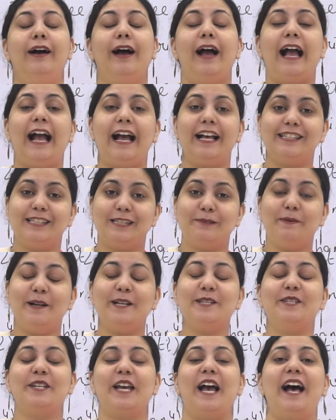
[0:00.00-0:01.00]
As
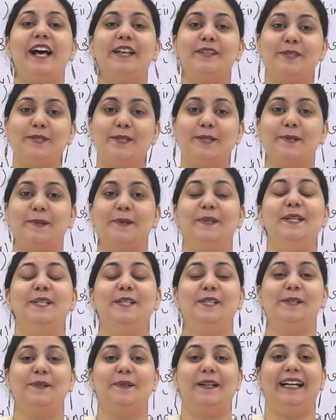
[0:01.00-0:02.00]
much as
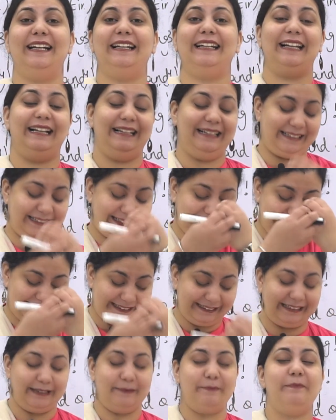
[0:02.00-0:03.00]
stories you can
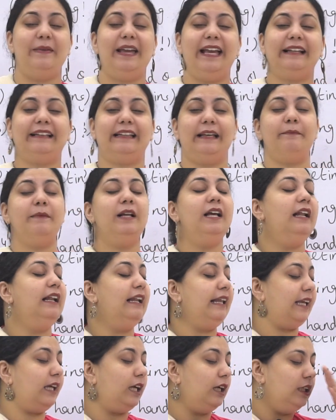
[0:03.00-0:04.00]
tell them. Make them.
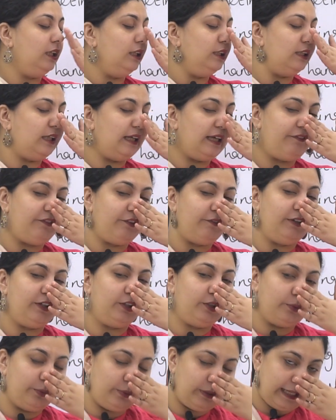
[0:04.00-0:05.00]
Like if you
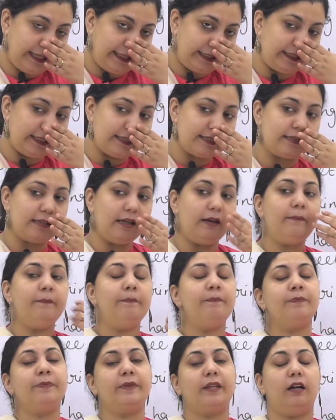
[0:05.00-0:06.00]
will do like this now,
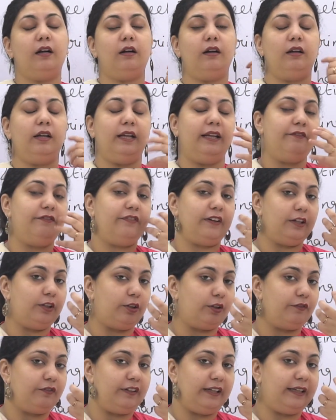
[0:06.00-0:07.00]
in
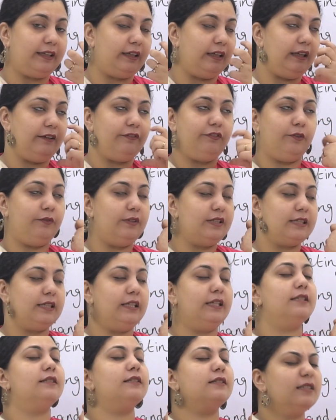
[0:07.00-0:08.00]
front of, like if you will
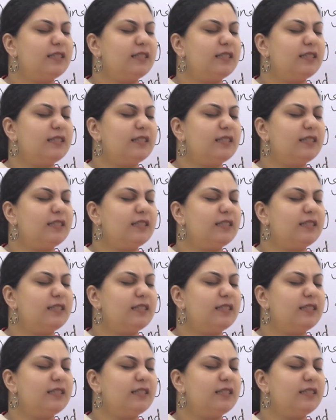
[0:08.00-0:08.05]
sneeze,